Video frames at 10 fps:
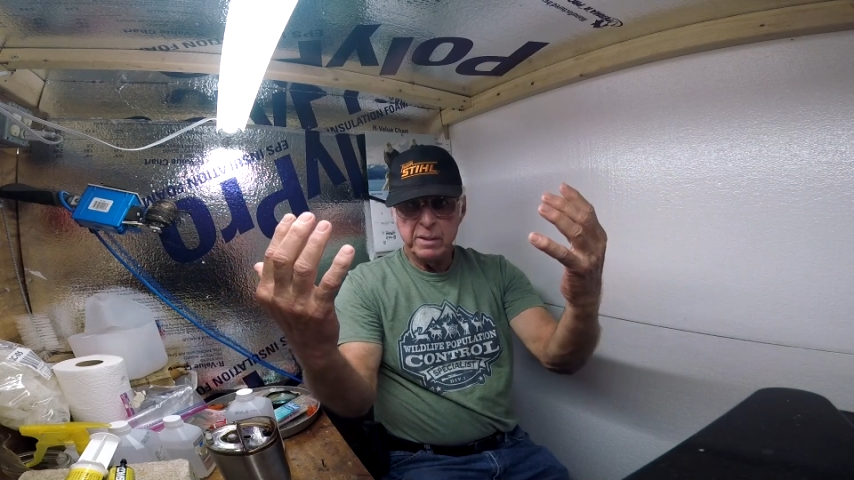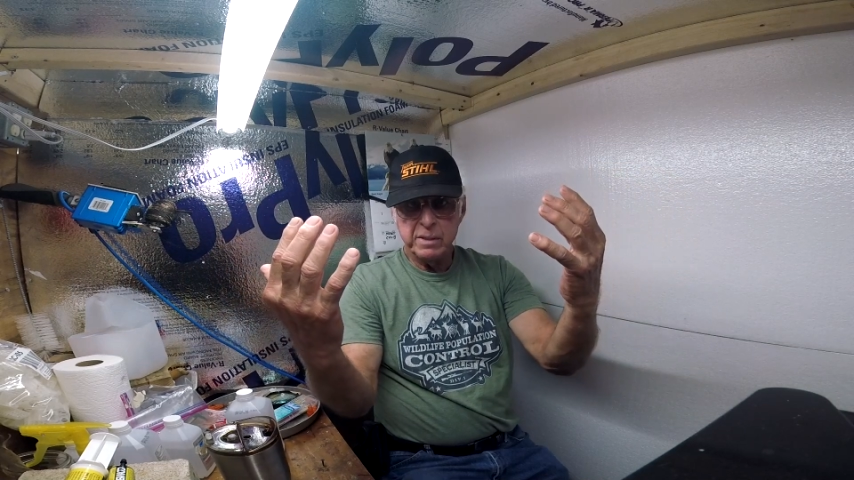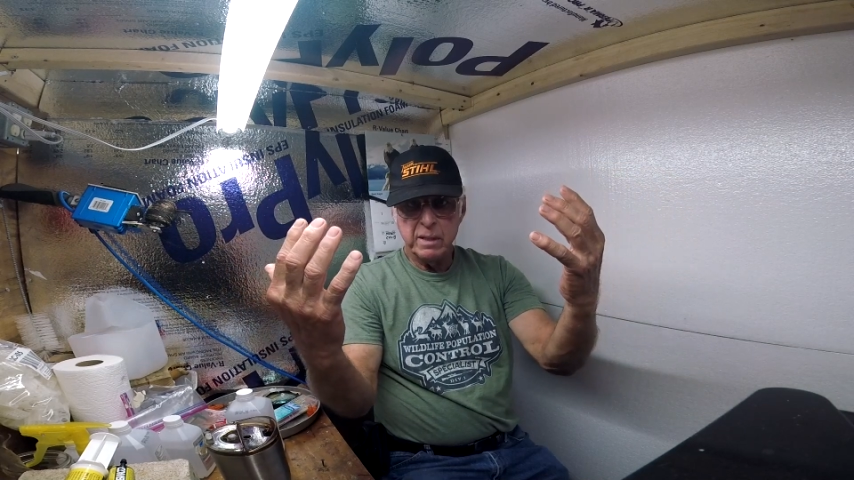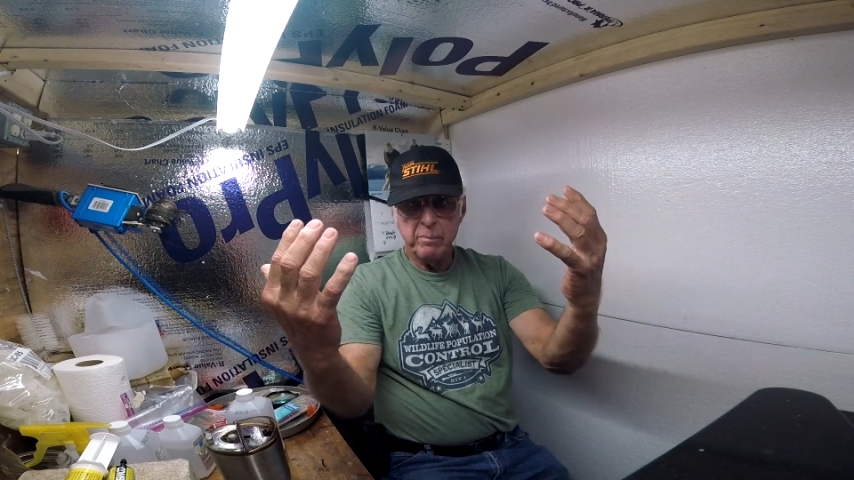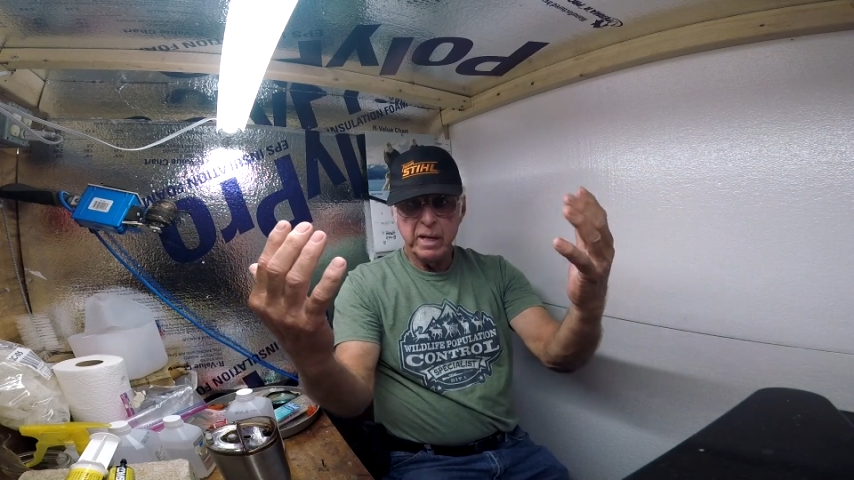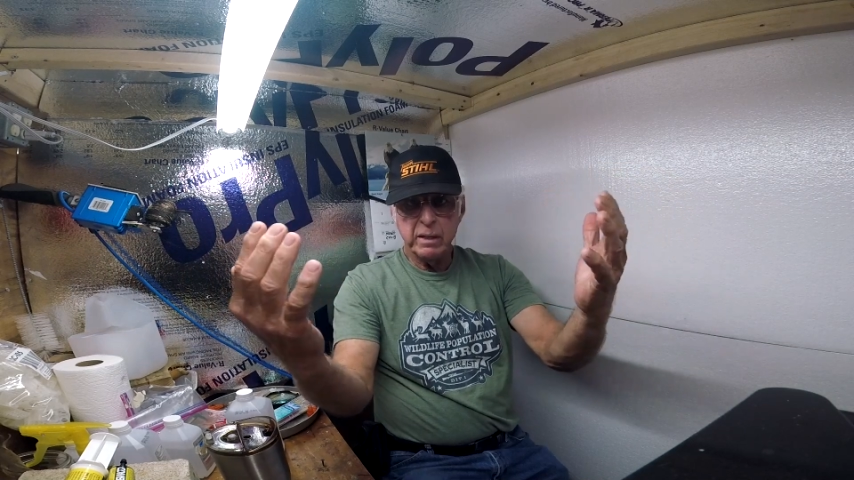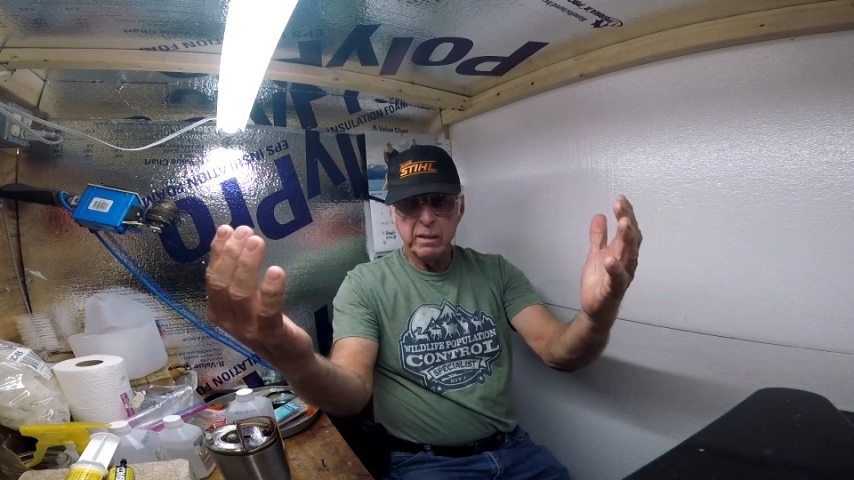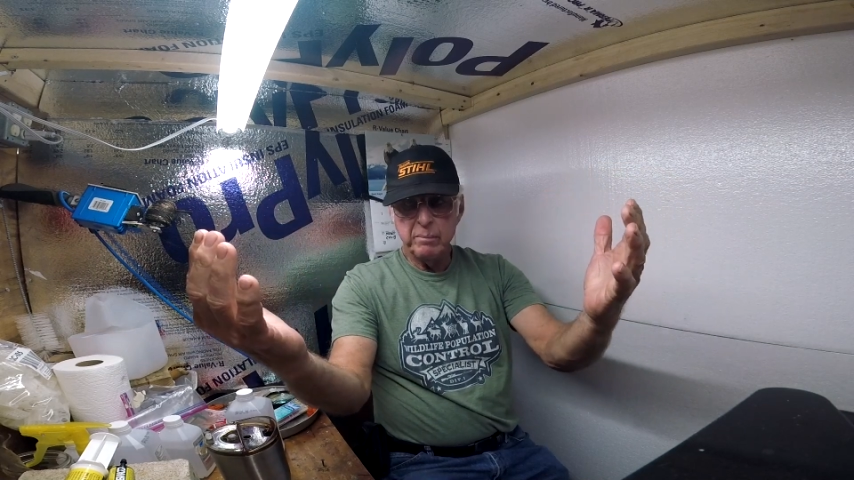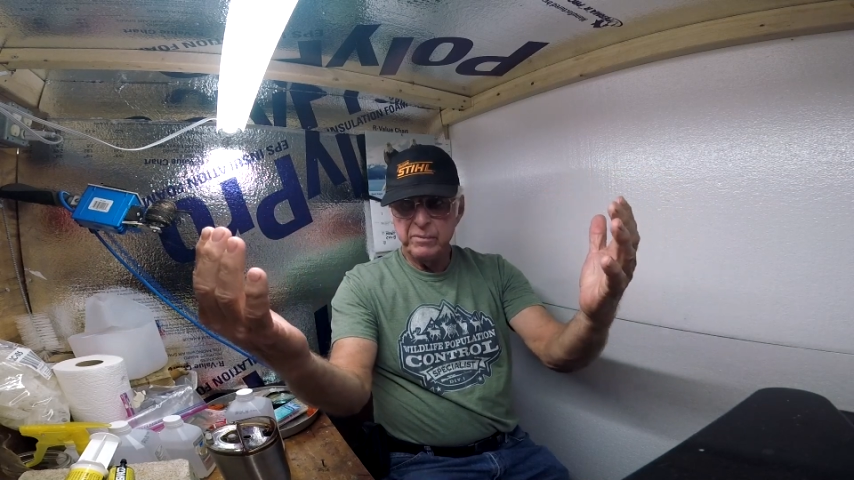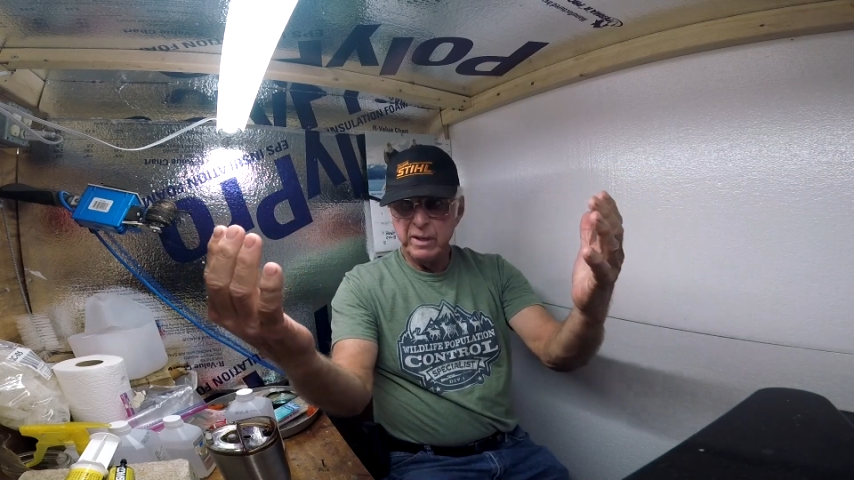I said, Am I,
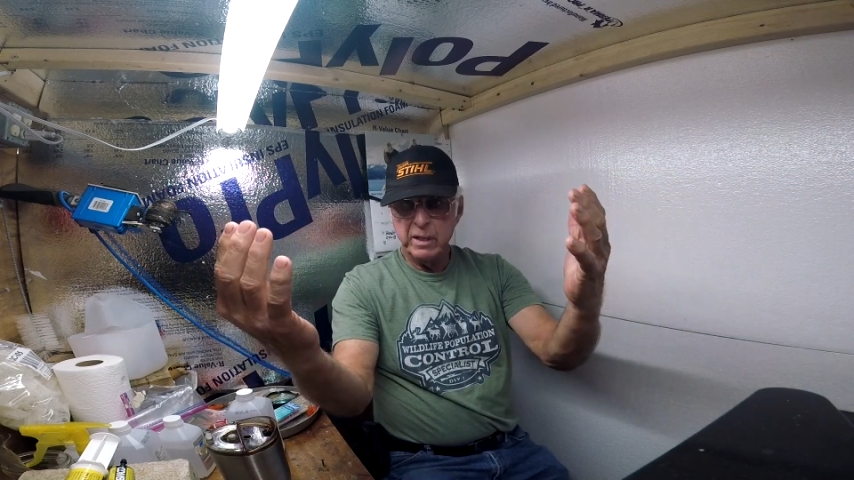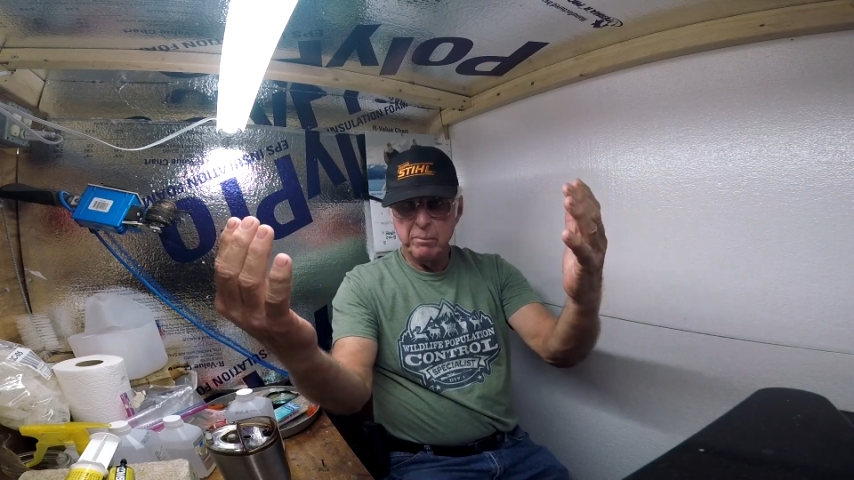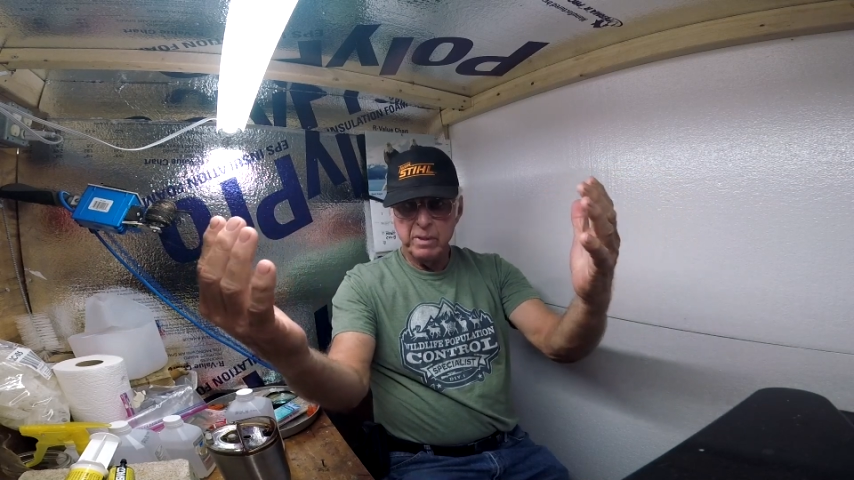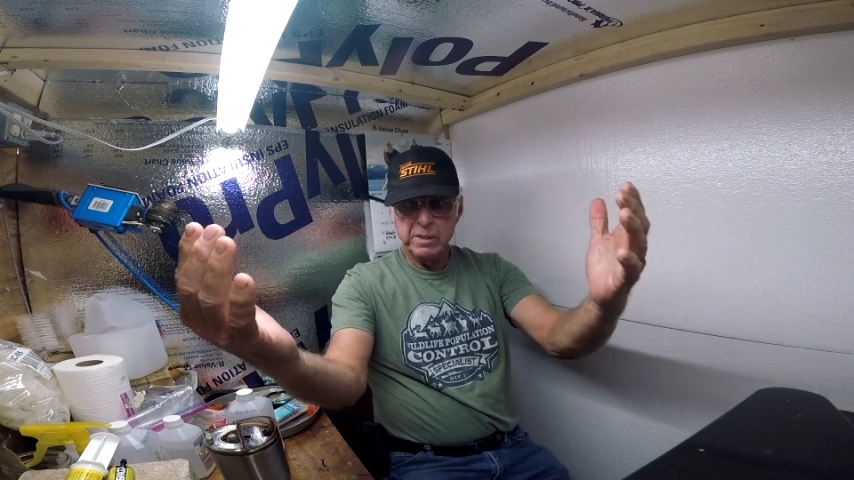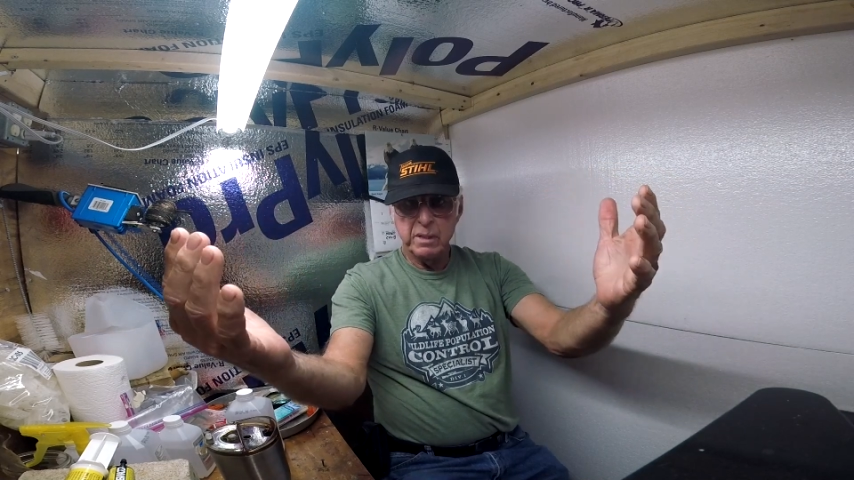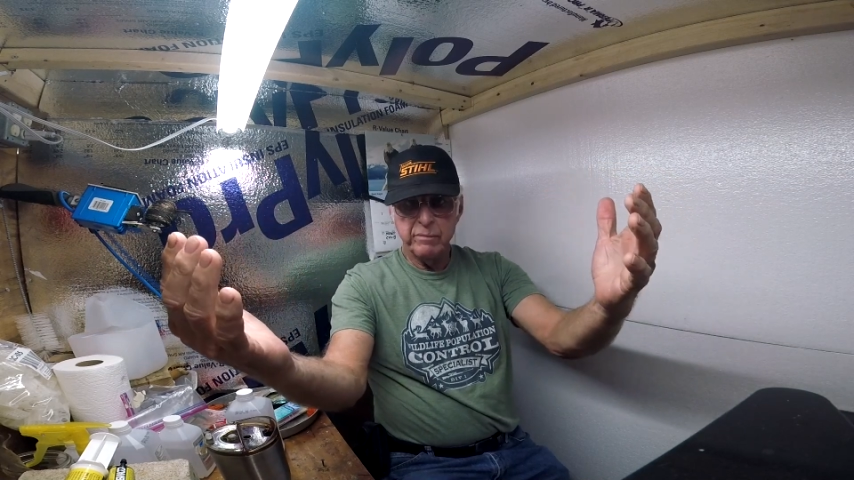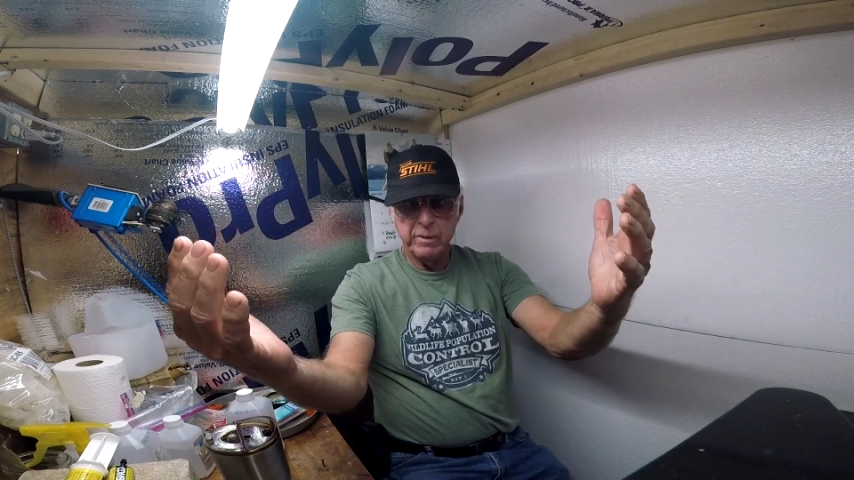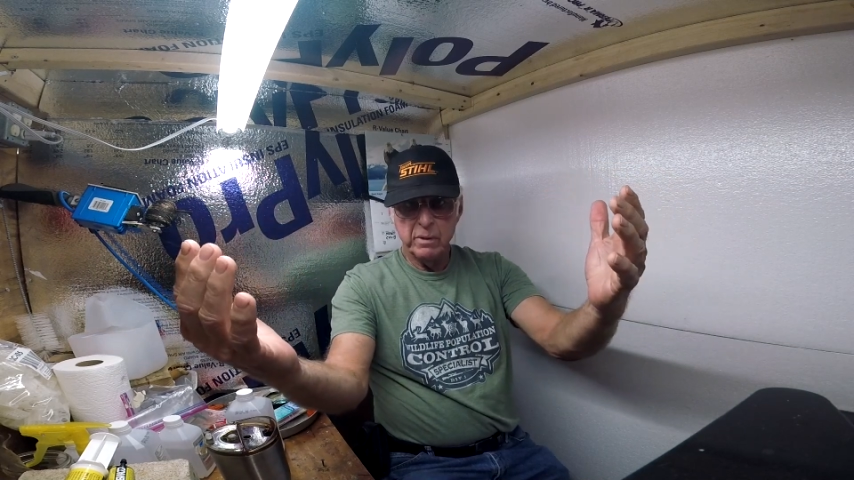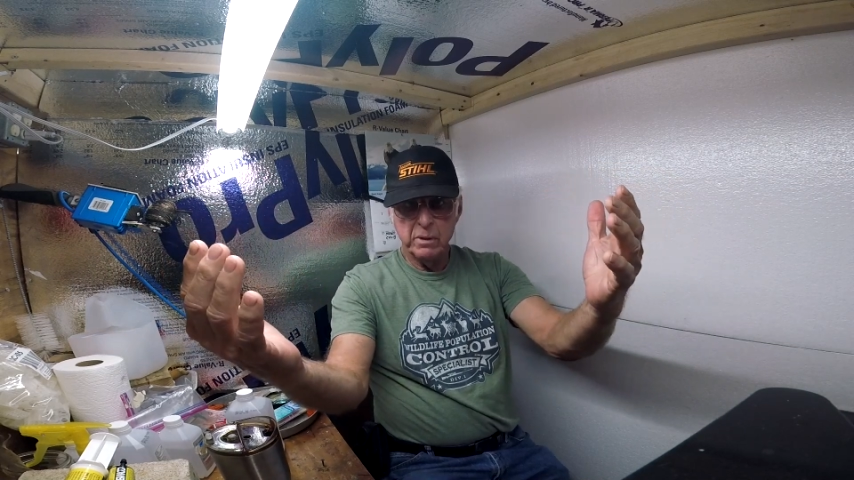I'm thinking to myself,